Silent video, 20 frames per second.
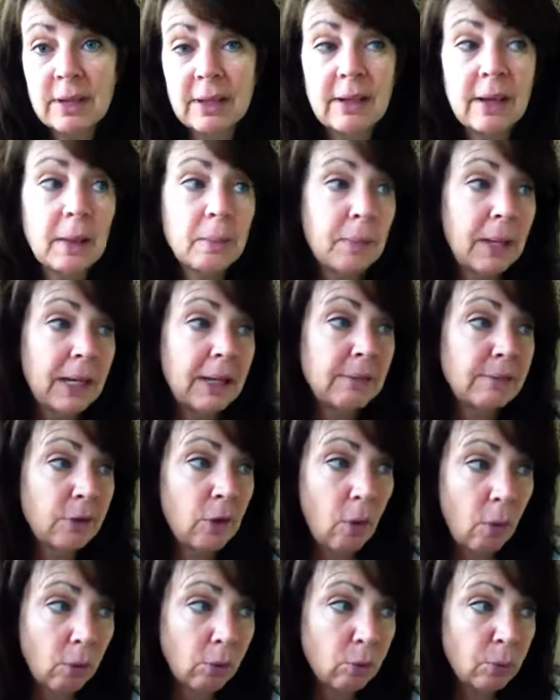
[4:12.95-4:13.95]
And I may even
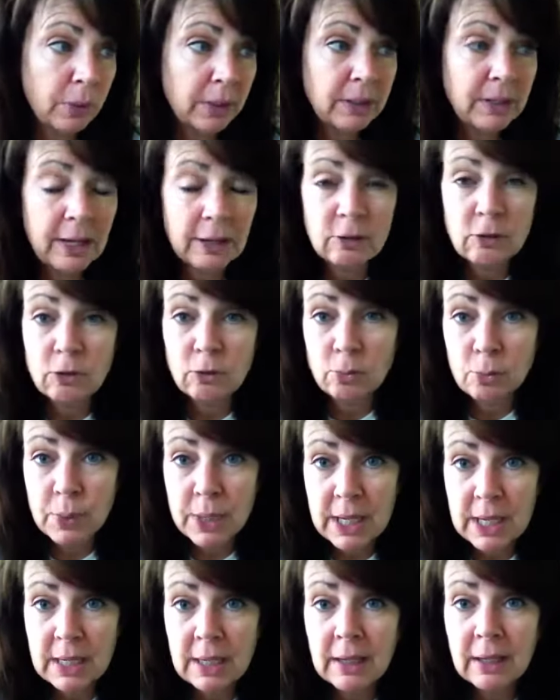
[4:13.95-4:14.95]
hold one next
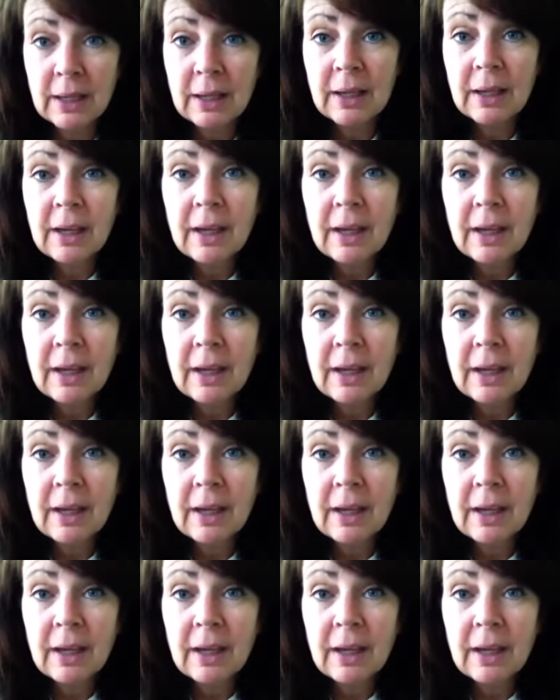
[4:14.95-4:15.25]
week